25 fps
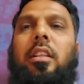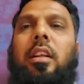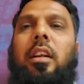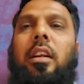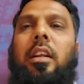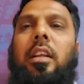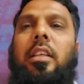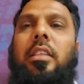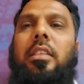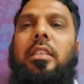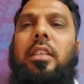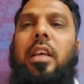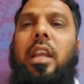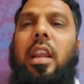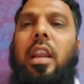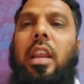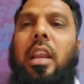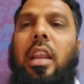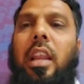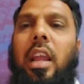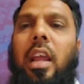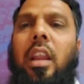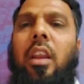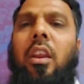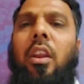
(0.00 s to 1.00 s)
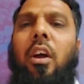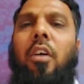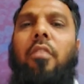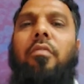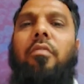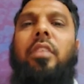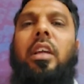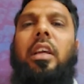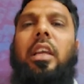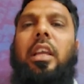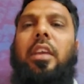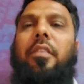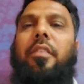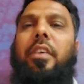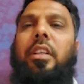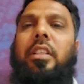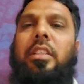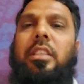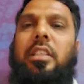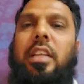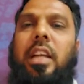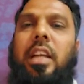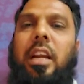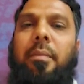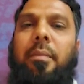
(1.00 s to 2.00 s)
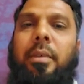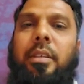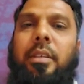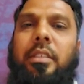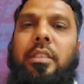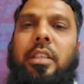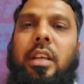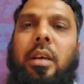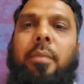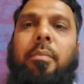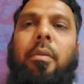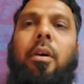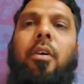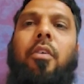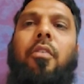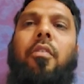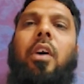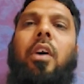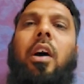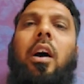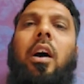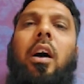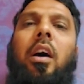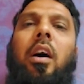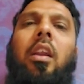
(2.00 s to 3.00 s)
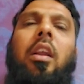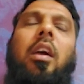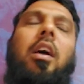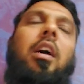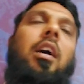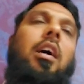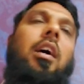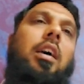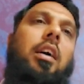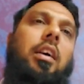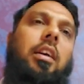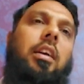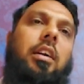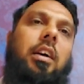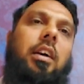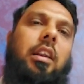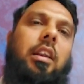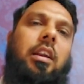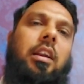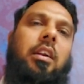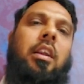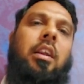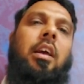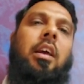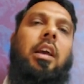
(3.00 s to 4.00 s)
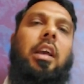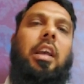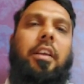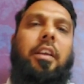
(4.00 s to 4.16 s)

That is, none of the given statements above are correct.